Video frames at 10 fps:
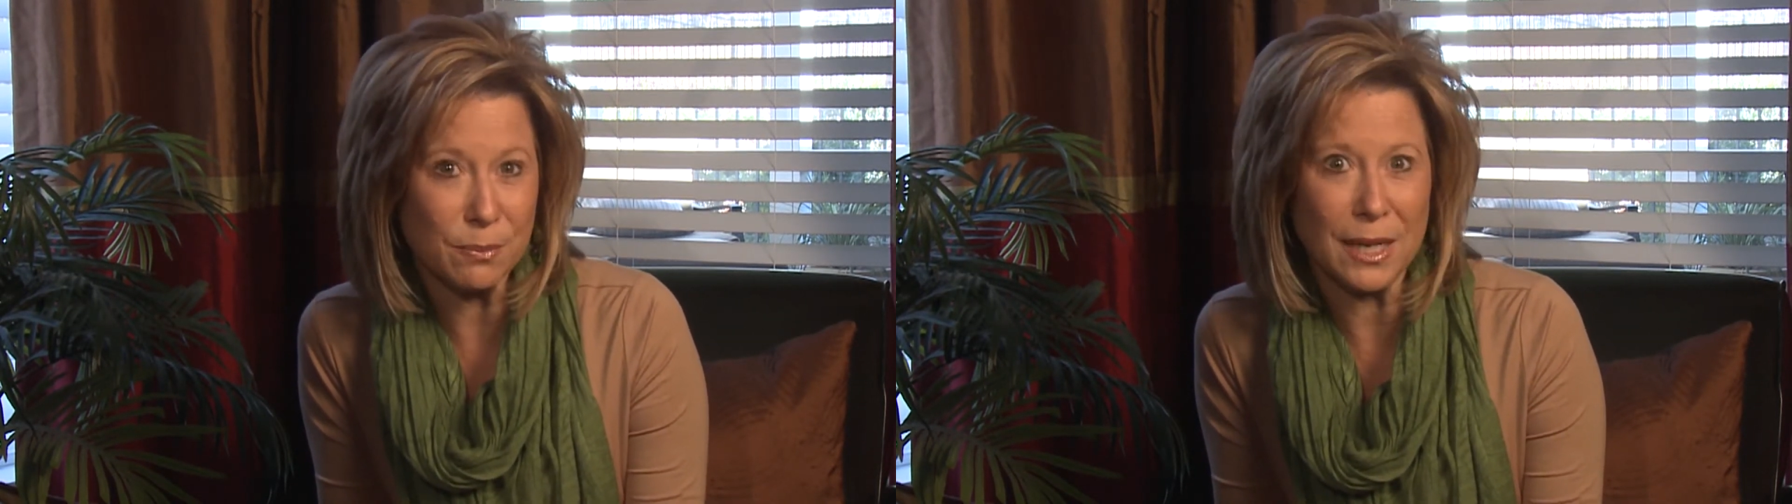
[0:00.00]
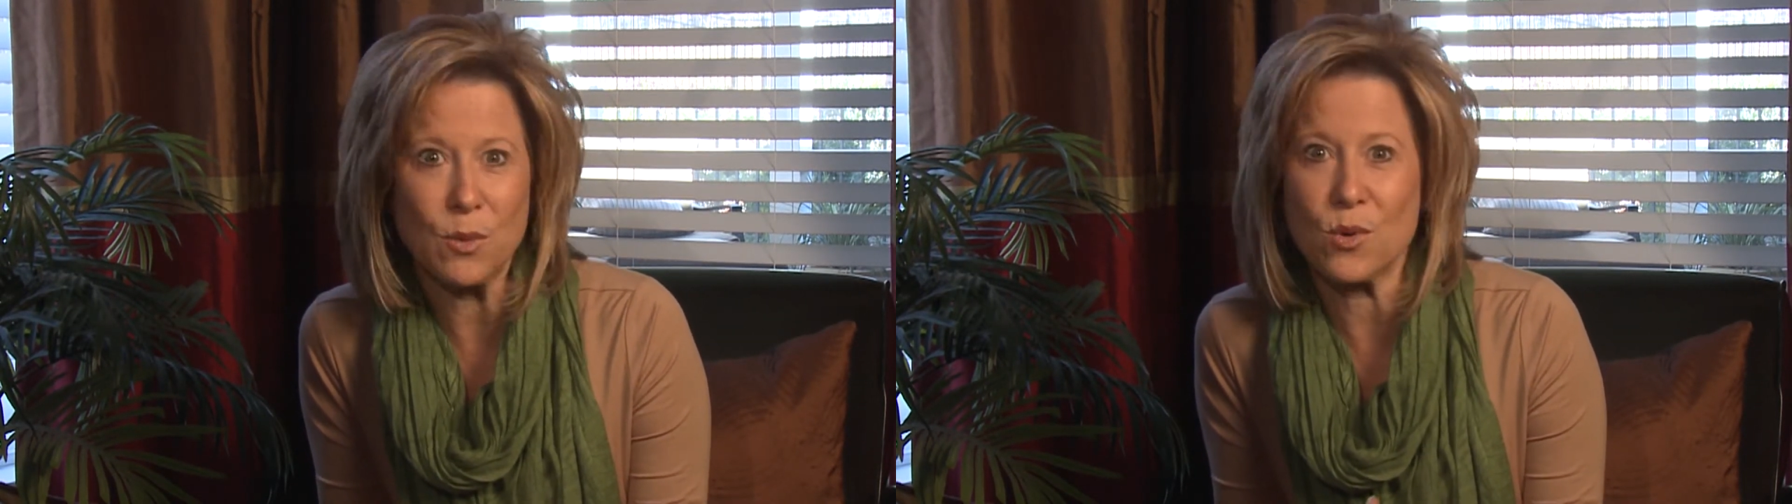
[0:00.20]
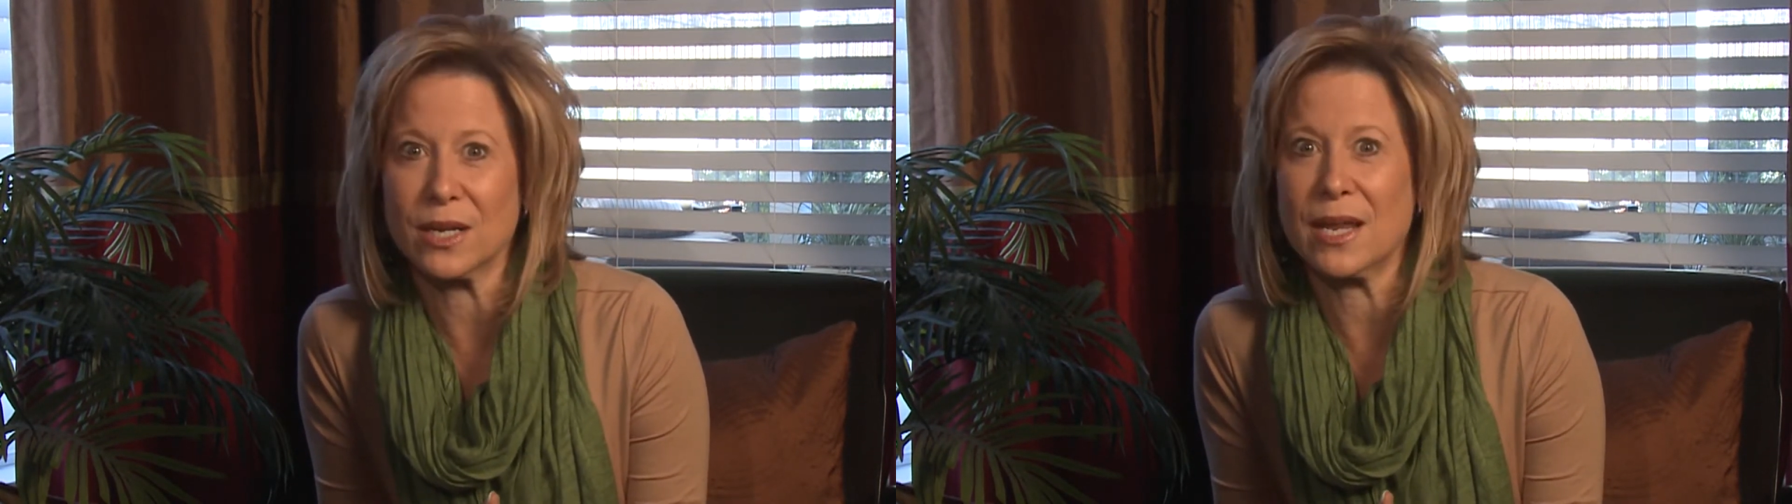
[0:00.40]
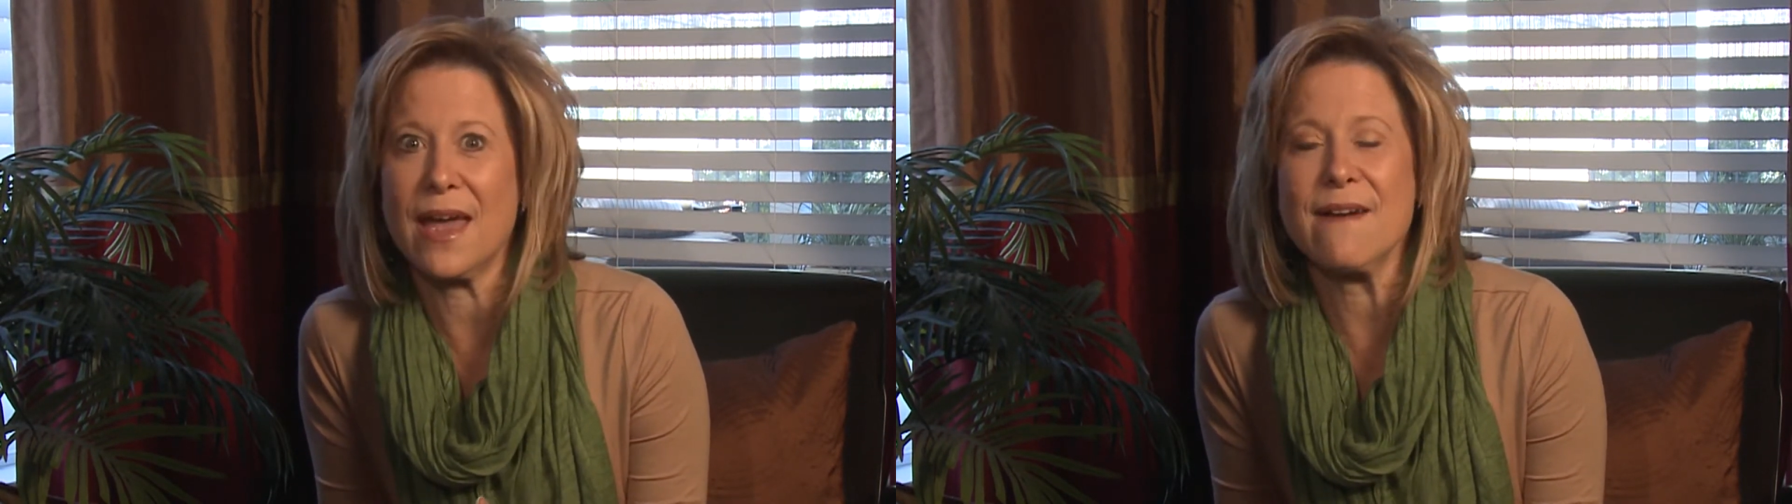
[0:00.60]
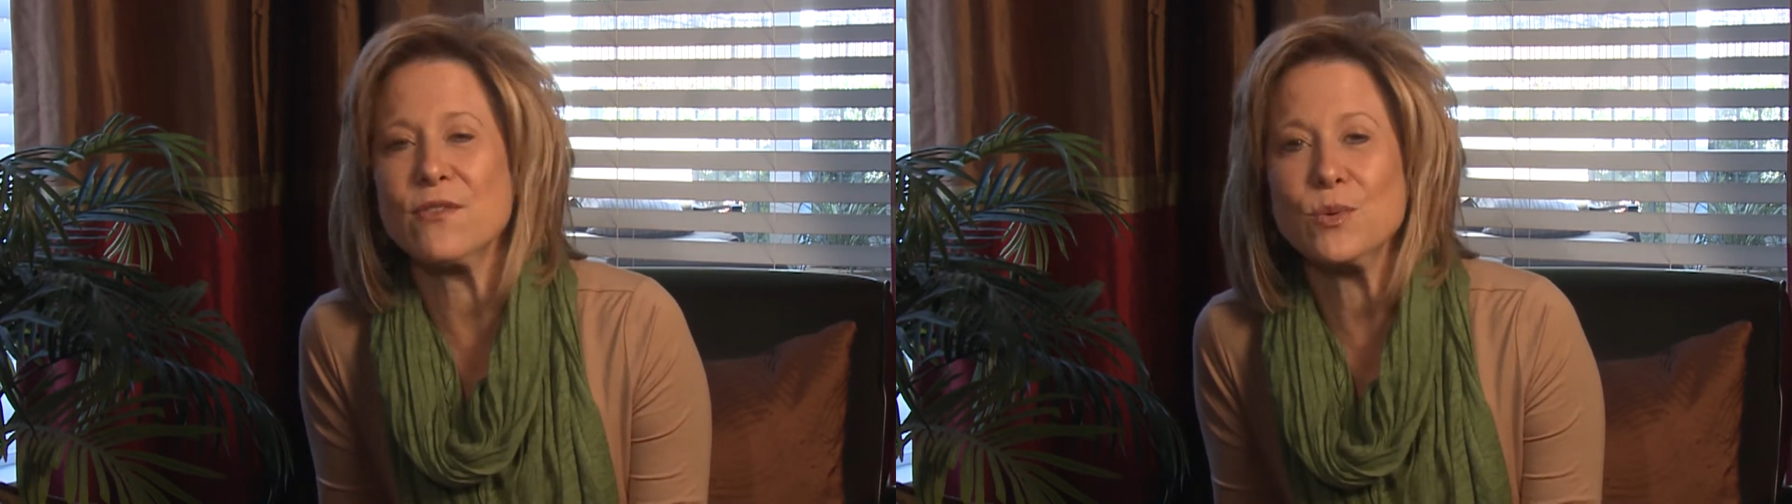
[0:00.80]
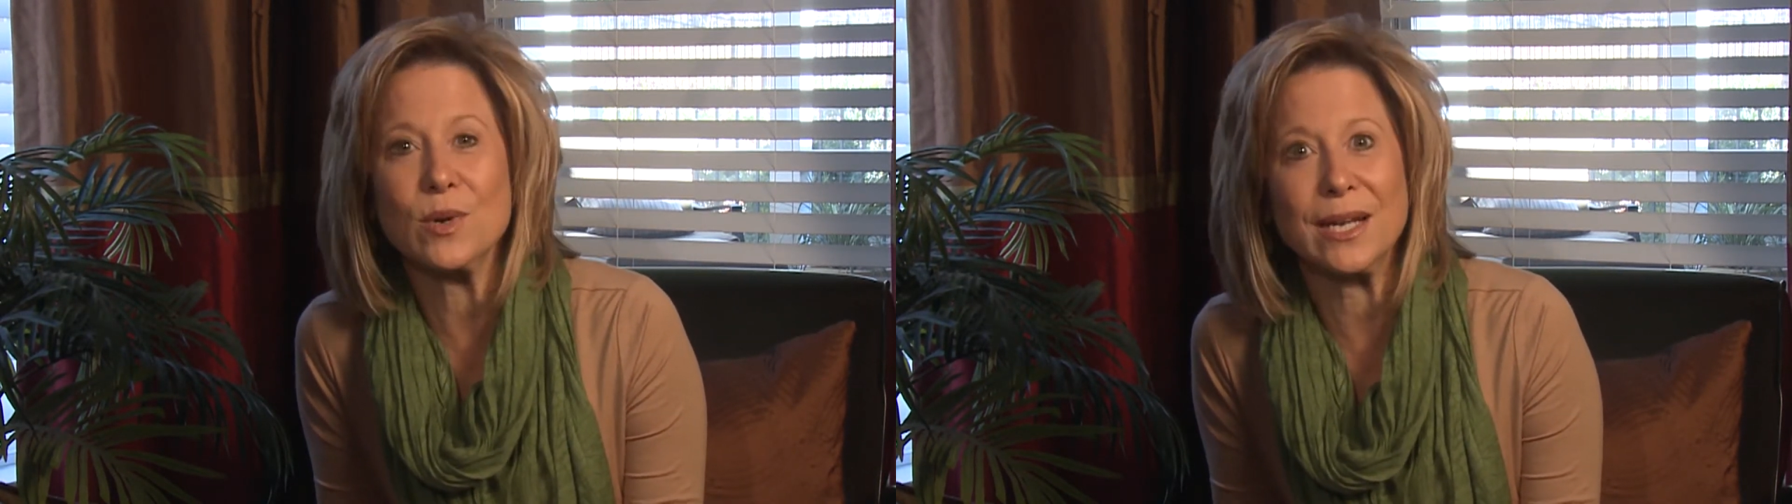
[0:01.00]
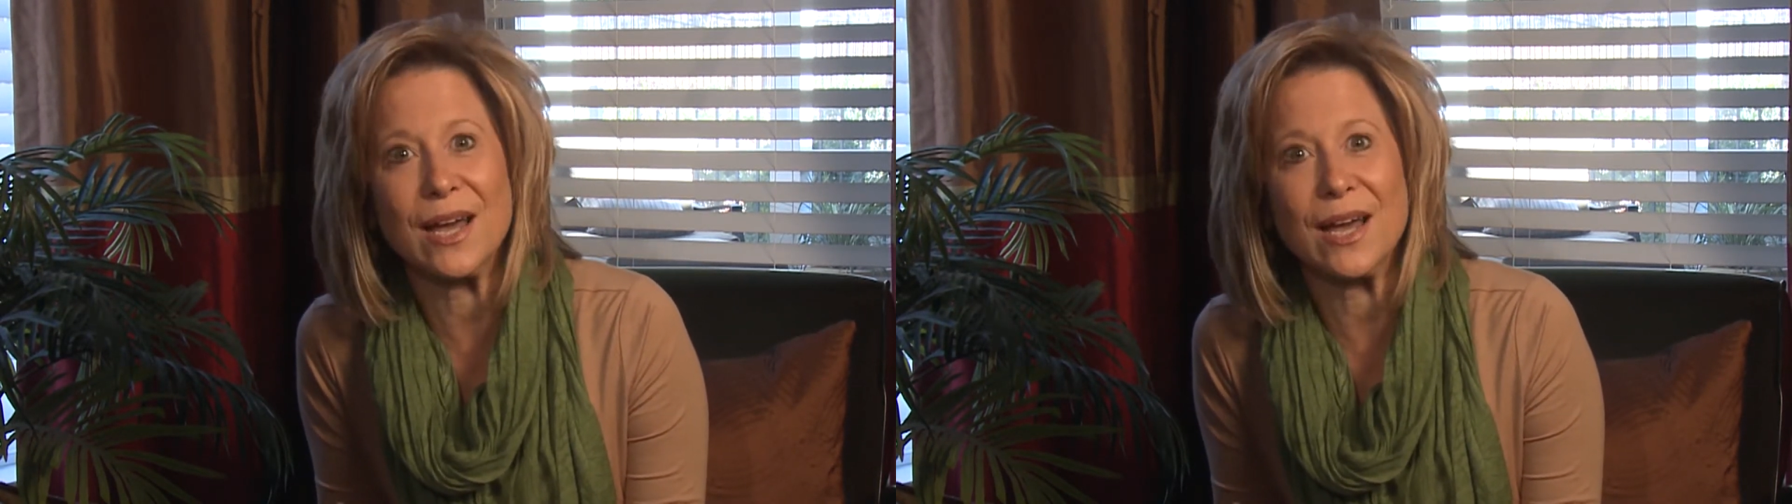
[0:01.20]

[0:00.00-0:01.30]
but I wanted everyone